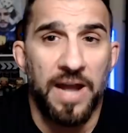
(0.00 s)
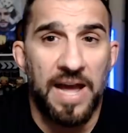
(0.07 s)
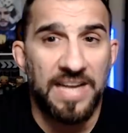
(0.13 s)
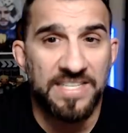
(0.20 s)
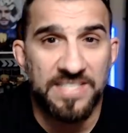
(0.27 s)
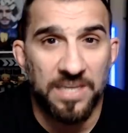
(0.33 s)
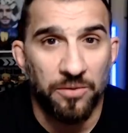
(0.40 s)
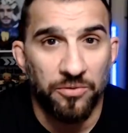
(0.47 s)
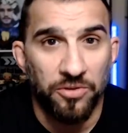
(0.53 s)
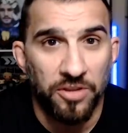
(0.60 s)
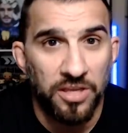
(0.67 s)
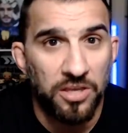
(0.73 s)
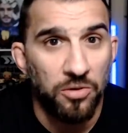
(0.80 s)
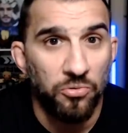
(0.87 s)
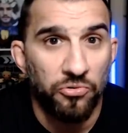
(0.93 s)
I set
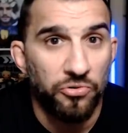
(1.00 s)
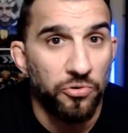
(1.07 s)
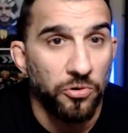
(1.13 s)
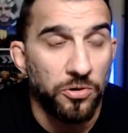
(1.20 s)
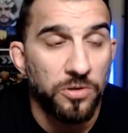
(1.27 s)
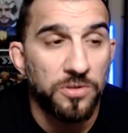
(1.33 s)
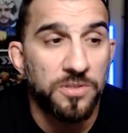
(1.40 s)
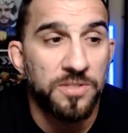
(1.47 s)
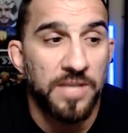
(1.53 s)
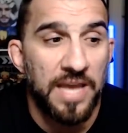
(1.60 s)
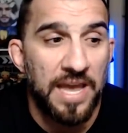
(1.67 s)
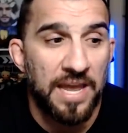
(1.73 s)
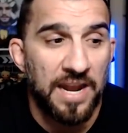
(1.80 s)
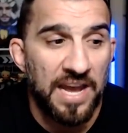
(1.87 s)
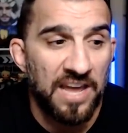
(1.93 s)
really huge goals
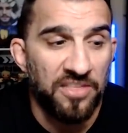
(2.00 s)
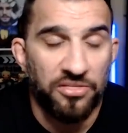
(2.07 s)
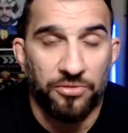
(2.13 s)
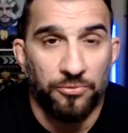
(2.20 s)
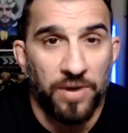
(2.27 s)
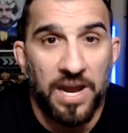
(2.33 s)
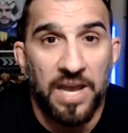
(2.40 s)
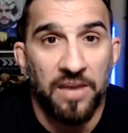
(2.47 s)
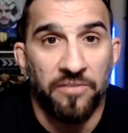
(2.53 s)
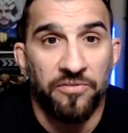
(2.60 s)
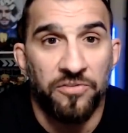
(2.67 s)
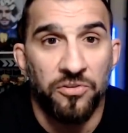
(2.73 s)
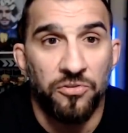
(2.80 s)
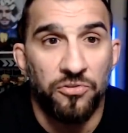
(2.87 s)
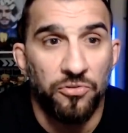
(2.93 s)
and I
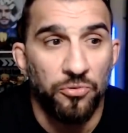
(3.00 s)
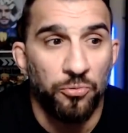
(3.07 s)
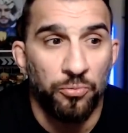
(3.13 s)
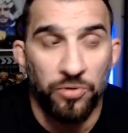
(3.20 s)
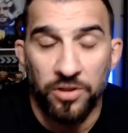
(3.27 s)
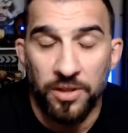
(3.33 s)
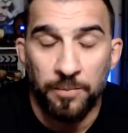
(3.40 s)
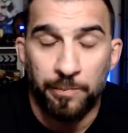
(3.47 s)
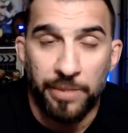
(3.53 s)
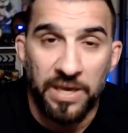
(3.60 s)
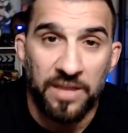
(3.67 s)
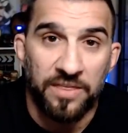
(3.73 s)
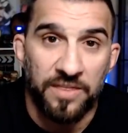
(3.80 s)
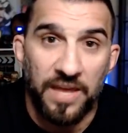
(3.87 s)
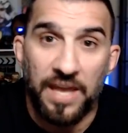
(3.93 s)
thrive to do really
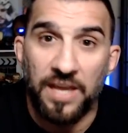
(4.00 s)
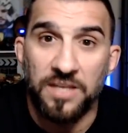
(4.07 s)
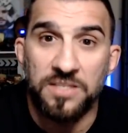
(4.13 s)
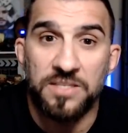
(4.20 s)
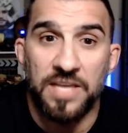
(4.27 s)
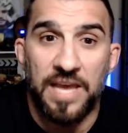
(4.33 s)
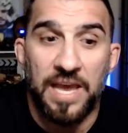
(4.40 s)
big things.